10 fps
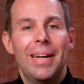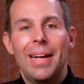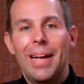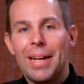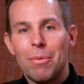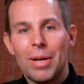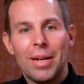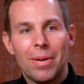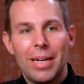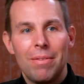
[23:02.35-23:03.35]
And when I
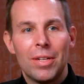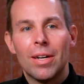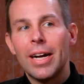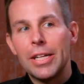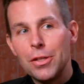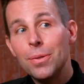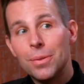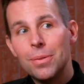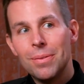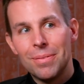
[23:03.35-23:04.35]
arrived there, I
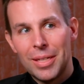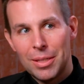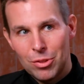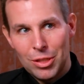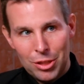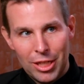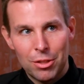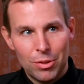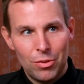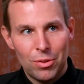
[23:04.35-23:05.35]
knew that it was a
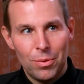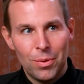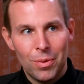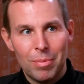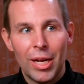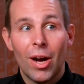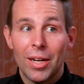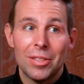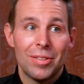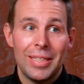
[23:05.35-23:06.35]
Jesuit school, but I
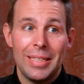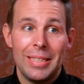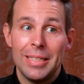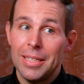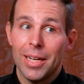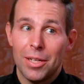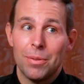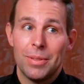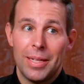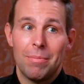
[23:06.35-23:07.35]
honestly did not know
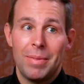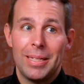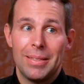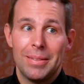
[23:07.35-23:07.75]
what that meant.